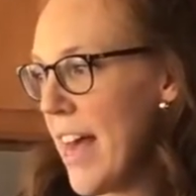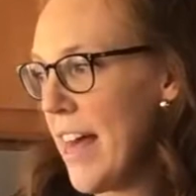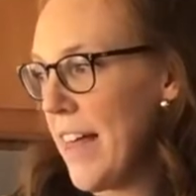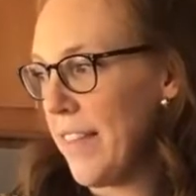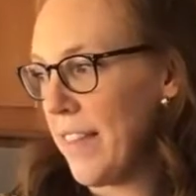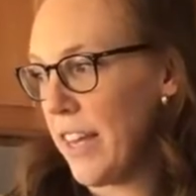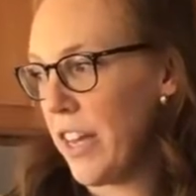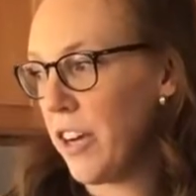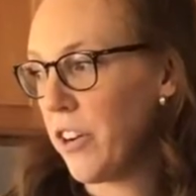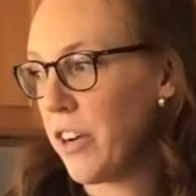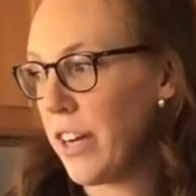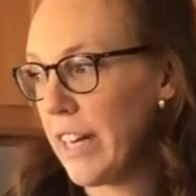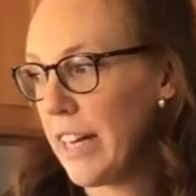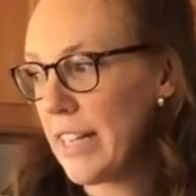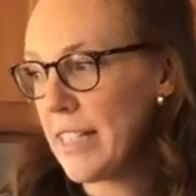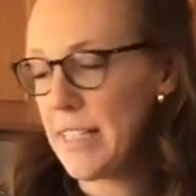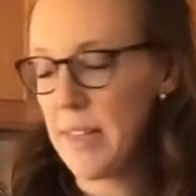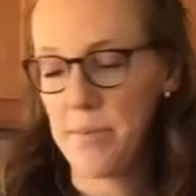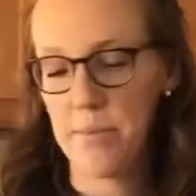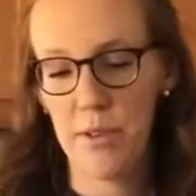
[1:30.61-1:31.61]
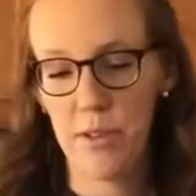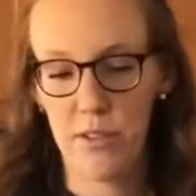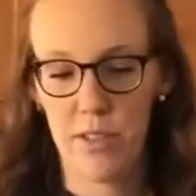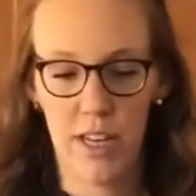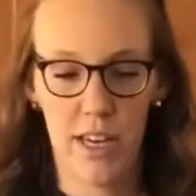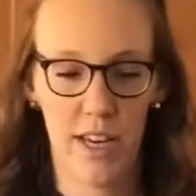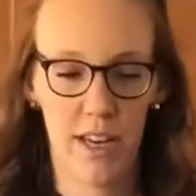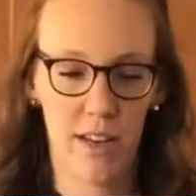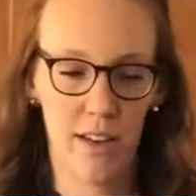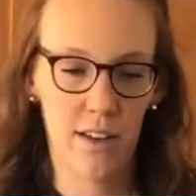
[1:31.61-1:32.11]
The ingredients I'm
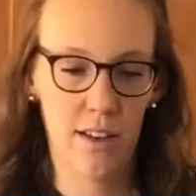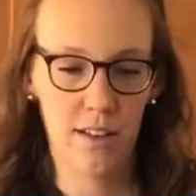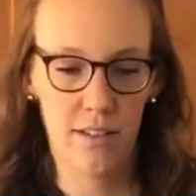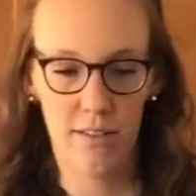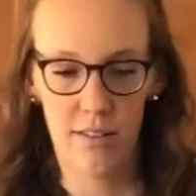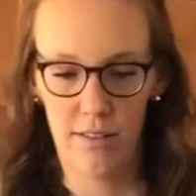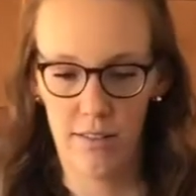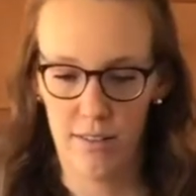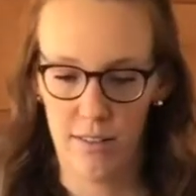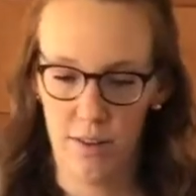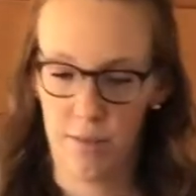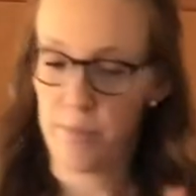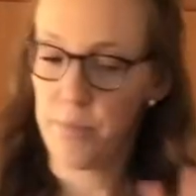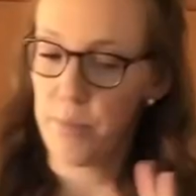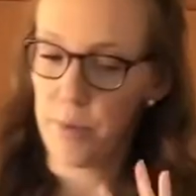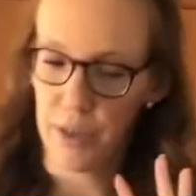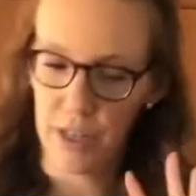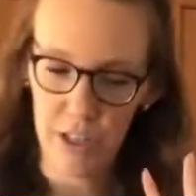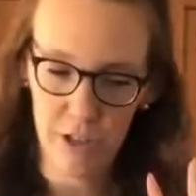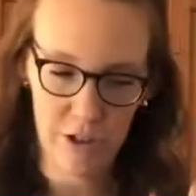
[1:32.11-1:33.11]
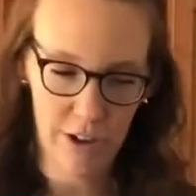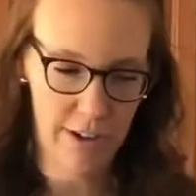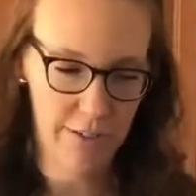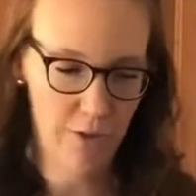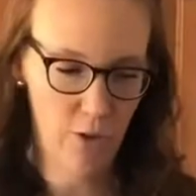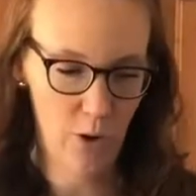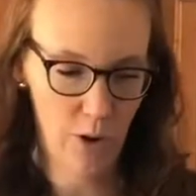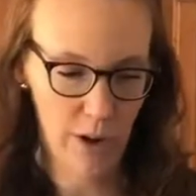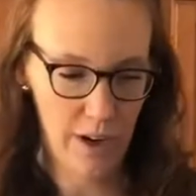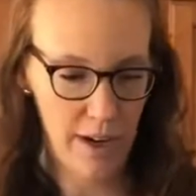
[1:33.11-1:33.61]
using, pretty
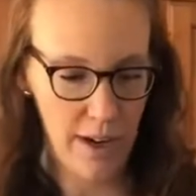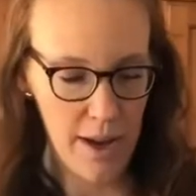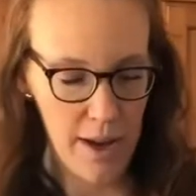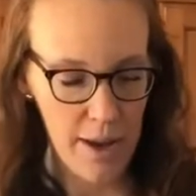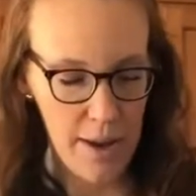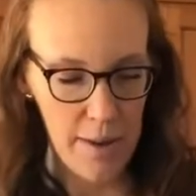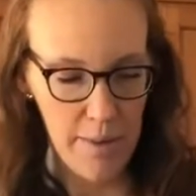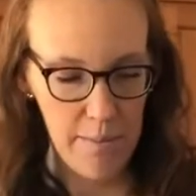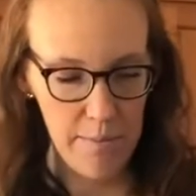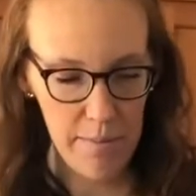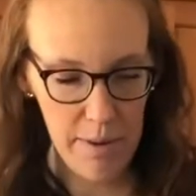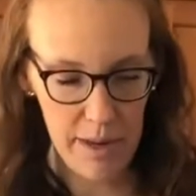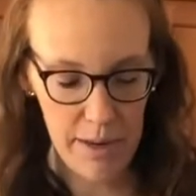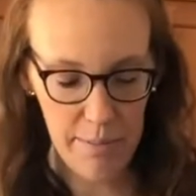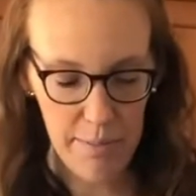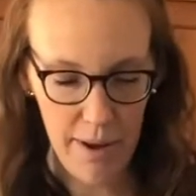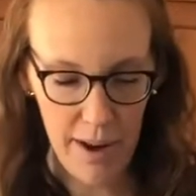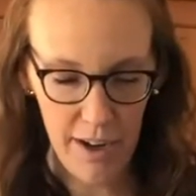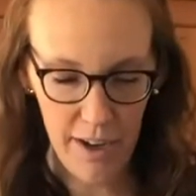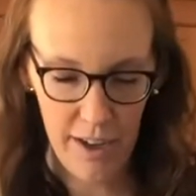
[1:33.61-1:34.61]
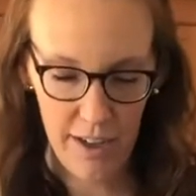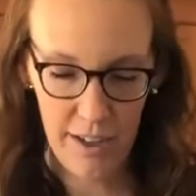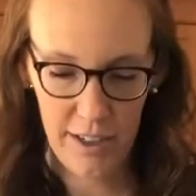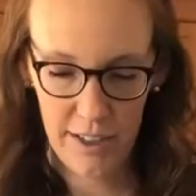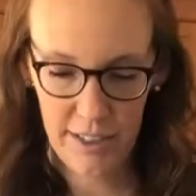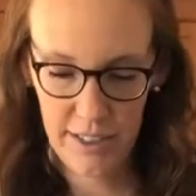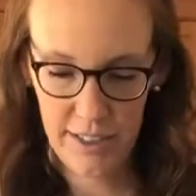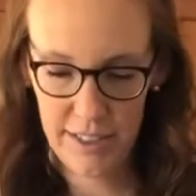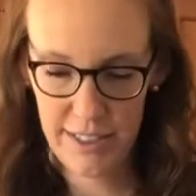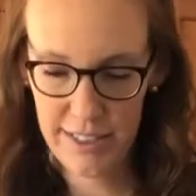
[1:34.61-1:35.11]
straightforward: peanut butter,
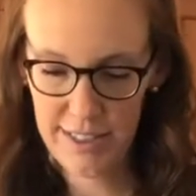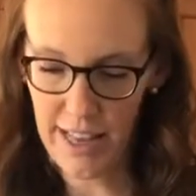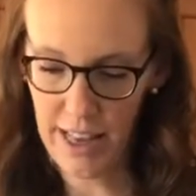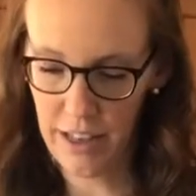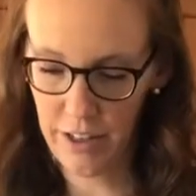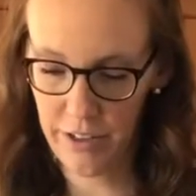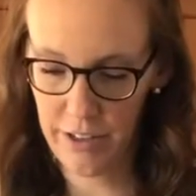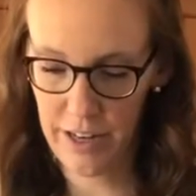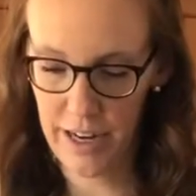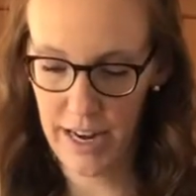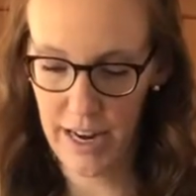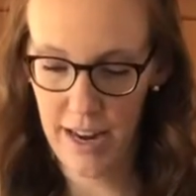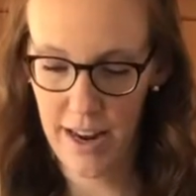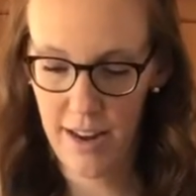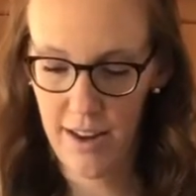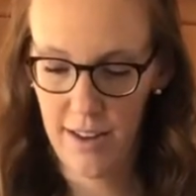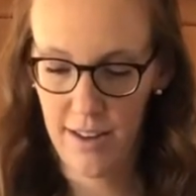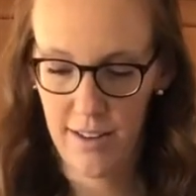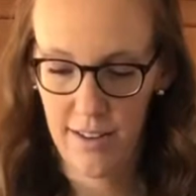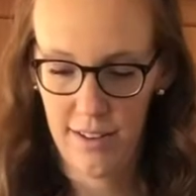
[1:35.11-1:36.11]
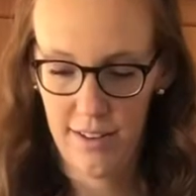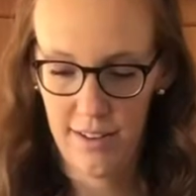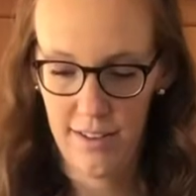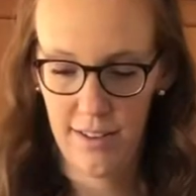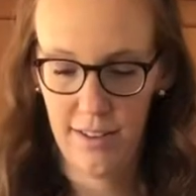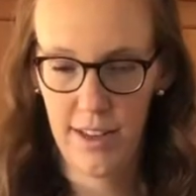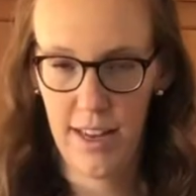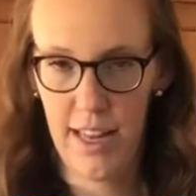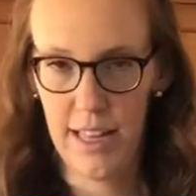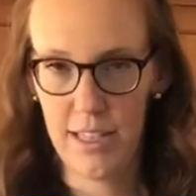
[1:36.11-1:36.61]
celery,
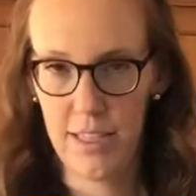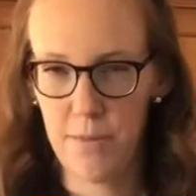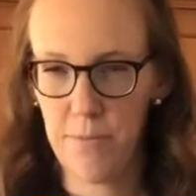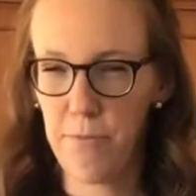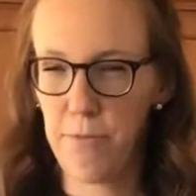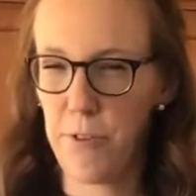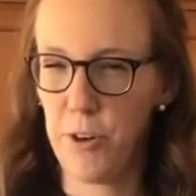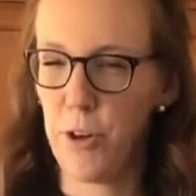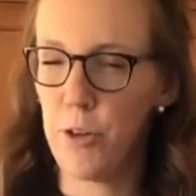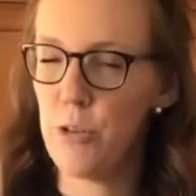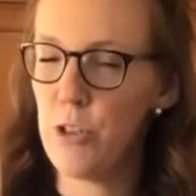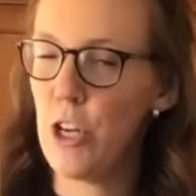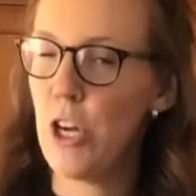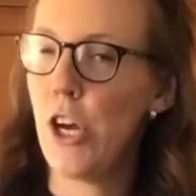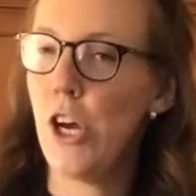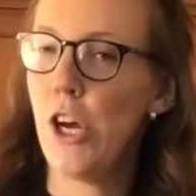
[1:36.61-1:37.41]
and some fruit.